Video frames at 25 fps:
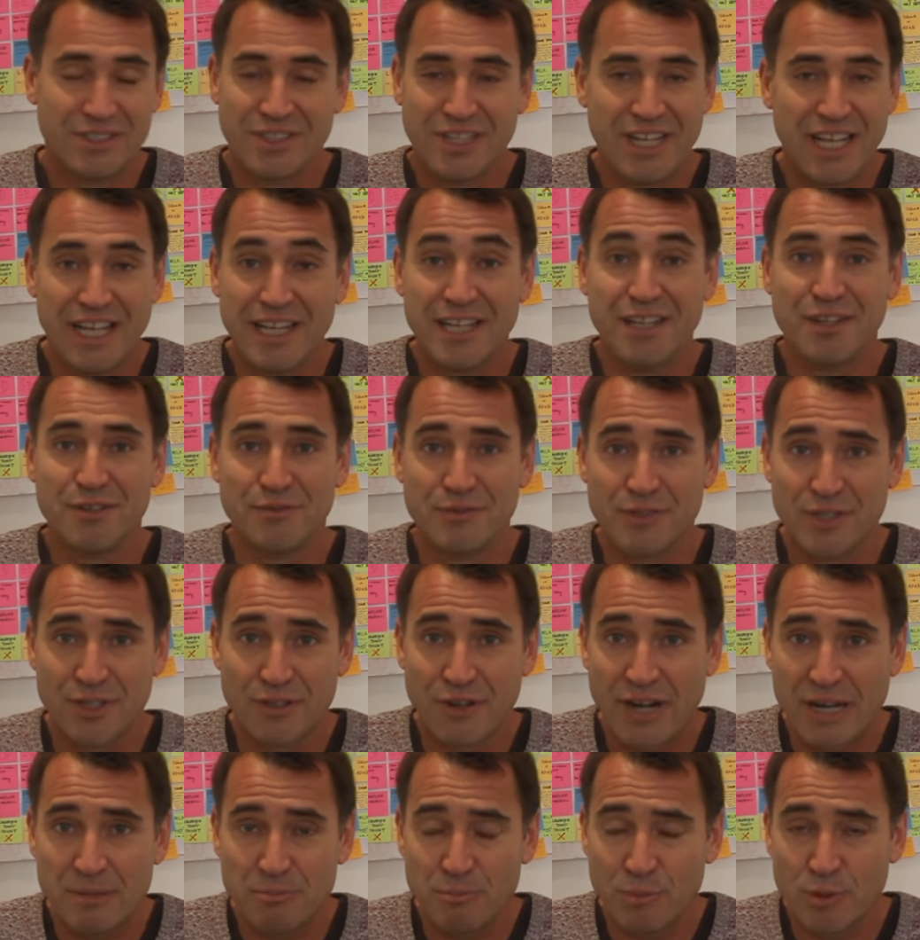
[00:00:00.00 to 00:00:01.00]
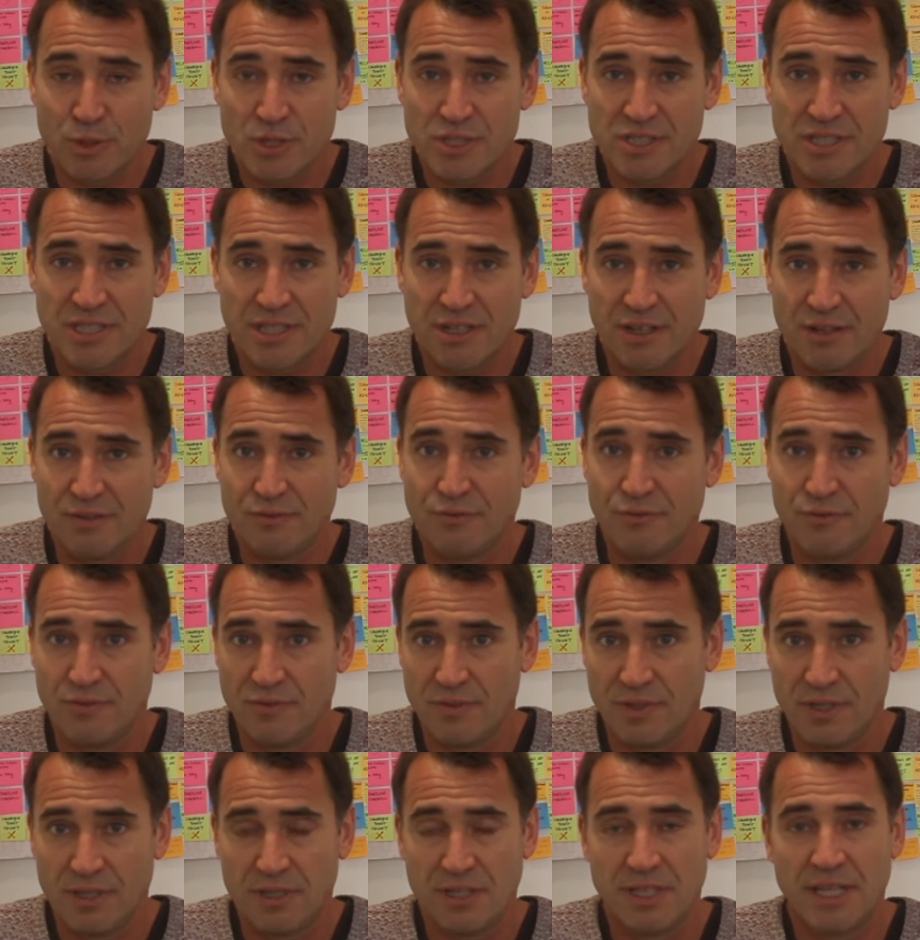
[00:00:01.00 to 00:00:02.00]
any of the great books that I've
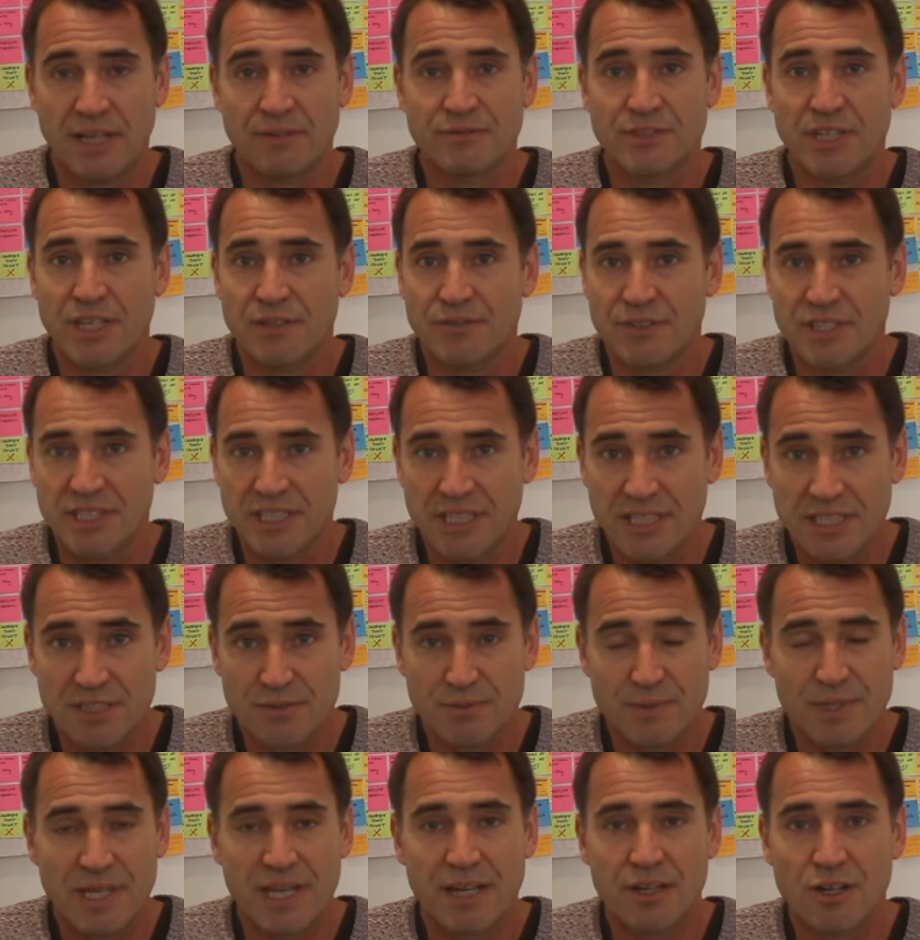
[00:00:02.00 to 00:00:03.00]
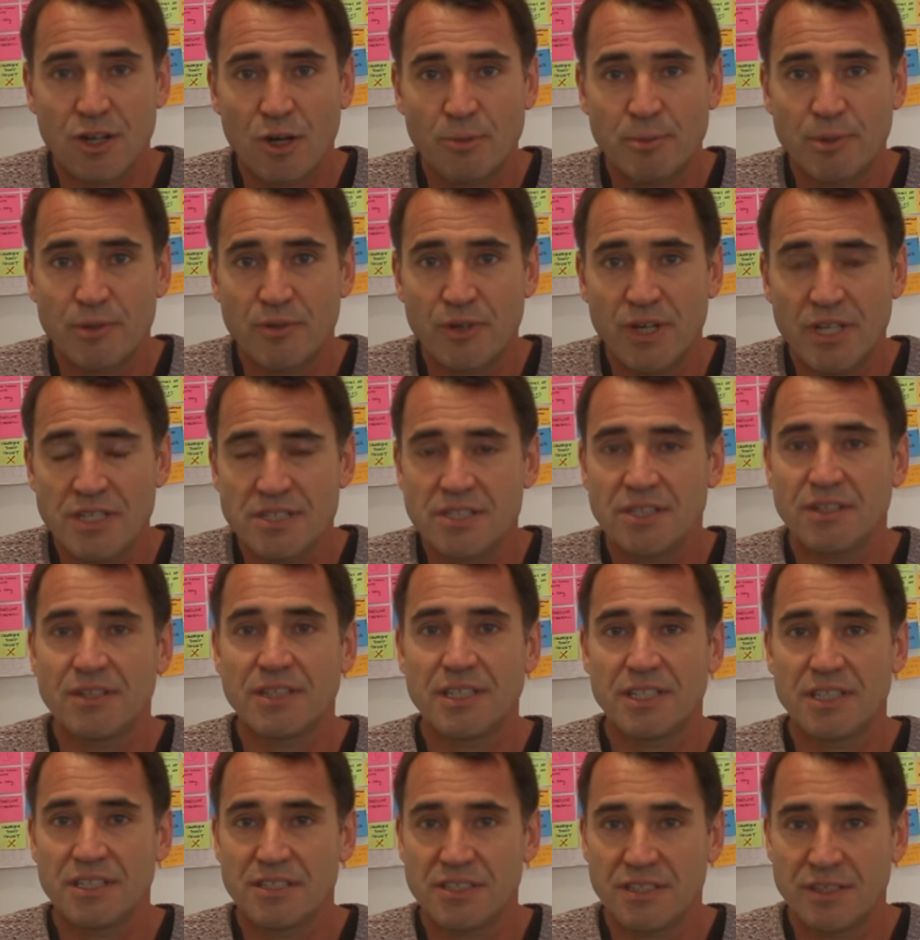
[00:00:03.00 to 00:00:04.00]
loved over the years without copyright. So I
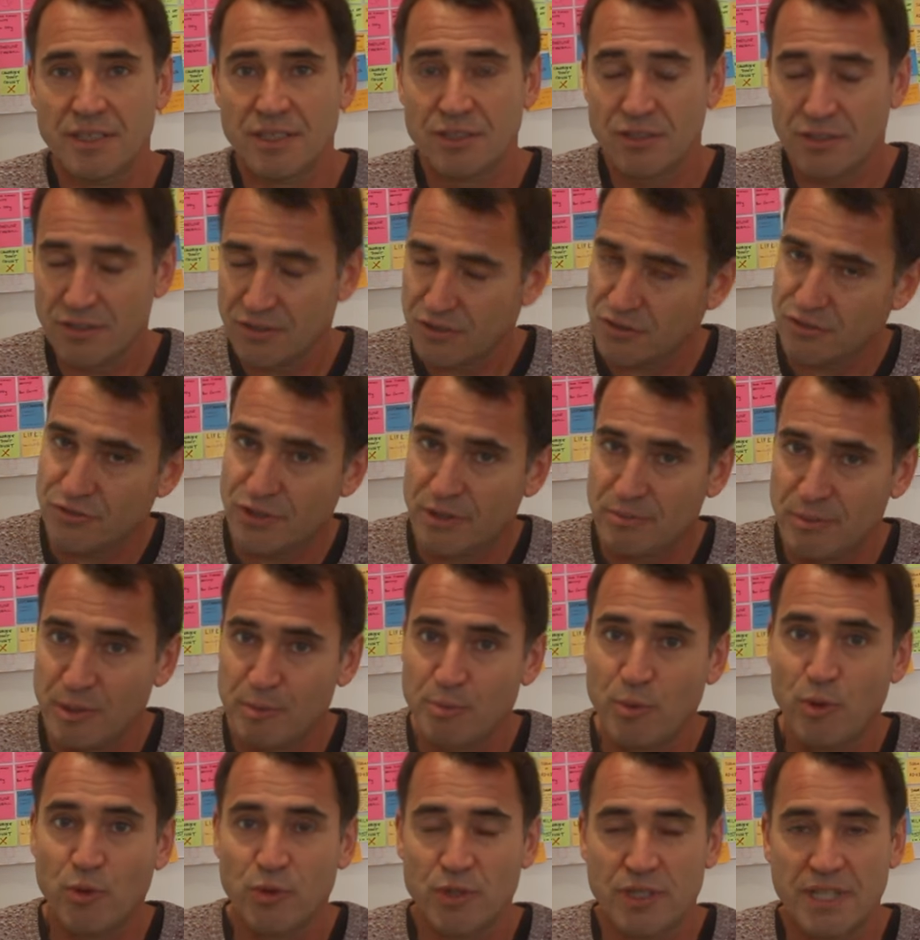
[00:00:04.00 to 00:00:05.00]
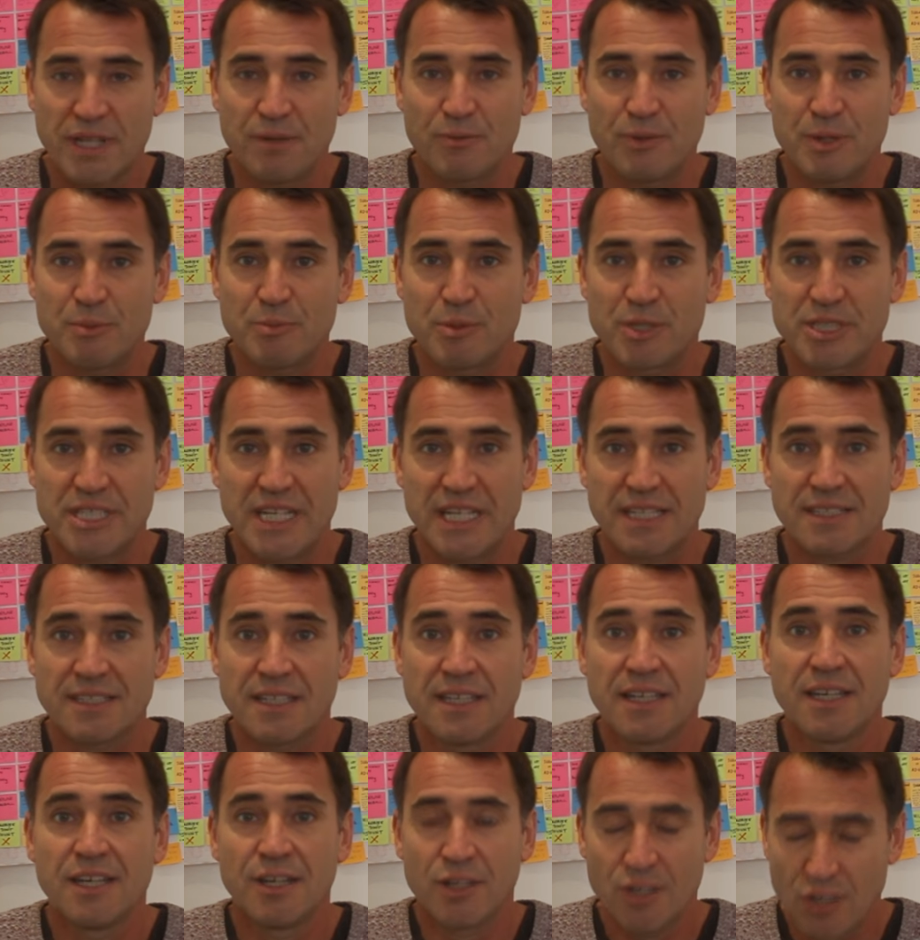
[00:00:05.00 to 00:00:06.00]
think it's extremely important that we protect
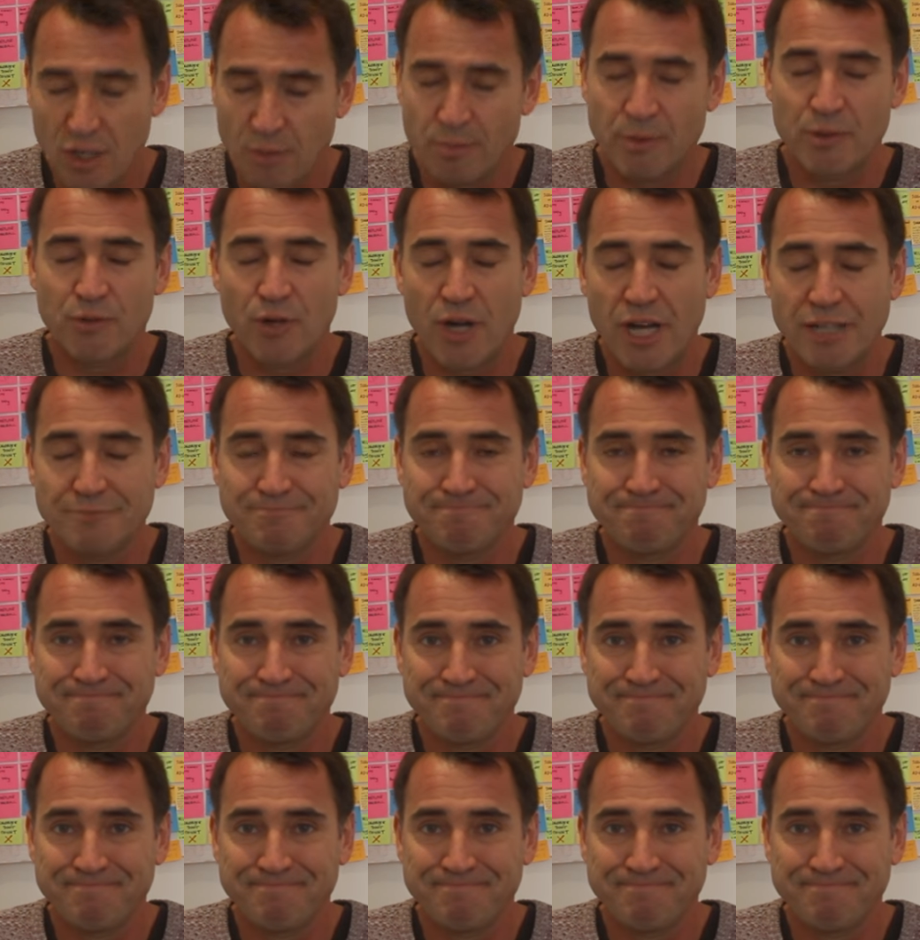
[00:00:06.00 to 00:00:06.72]
copyright.